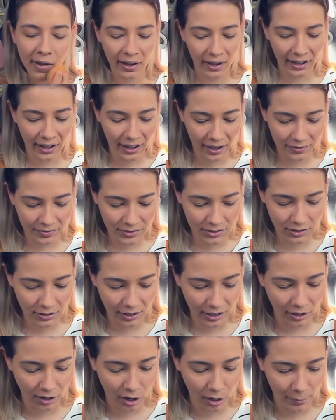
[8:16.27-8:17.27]

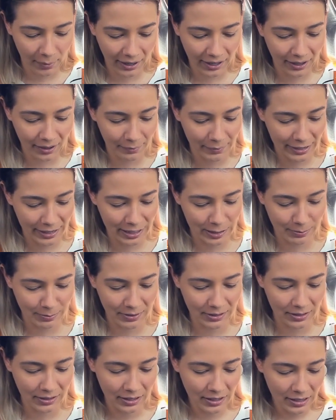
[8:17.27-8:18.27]
I call my
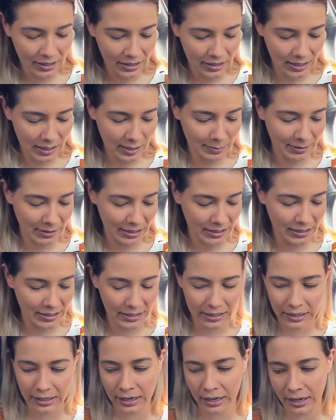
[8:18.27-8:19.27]
husband, he's my
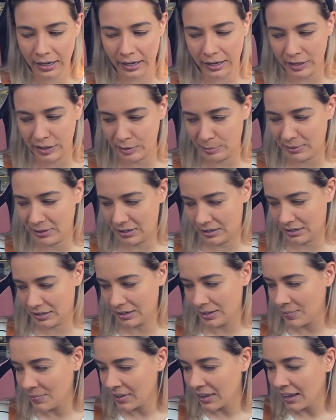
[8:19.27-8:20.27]
seeing eye
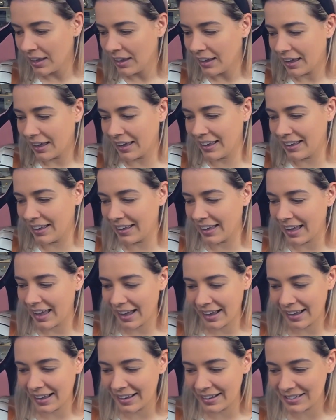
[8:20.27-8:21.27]
husband
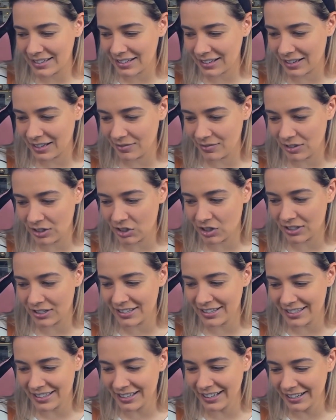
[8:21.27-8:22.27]
at
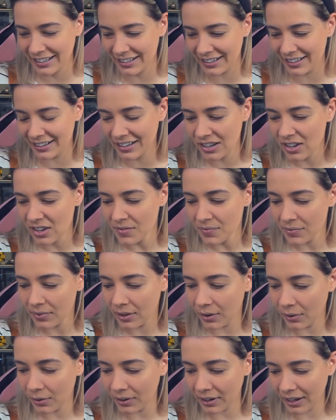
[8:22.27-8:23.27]
conventions.
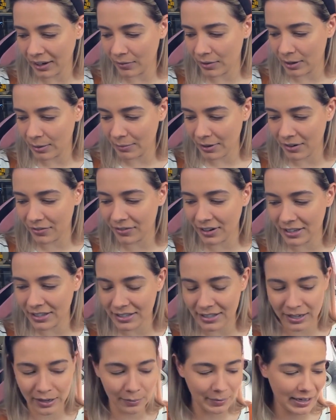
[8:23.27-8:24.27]
Or like one of my
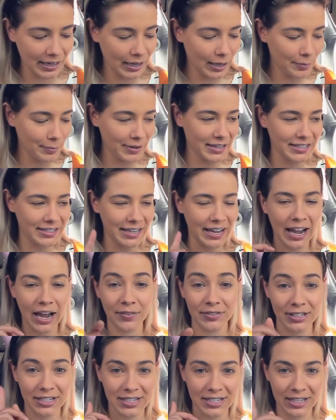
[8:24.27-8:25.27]
friends help me out because they
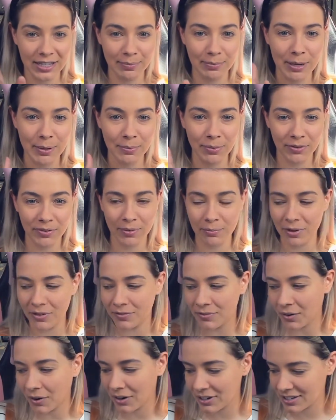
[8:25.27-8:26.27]
have to see the people from
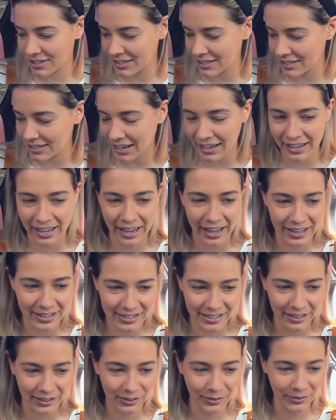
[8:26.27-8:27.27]
afar since I
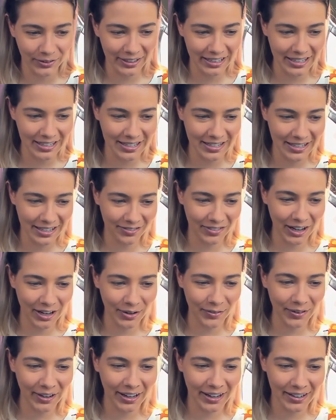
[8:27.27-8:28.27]
can't tell who it is
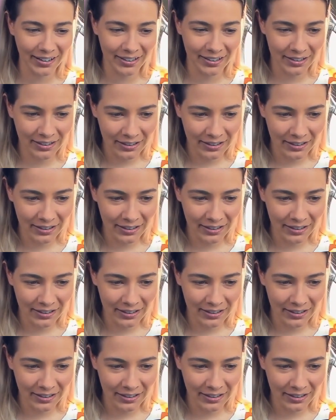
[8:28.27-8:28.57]
right away.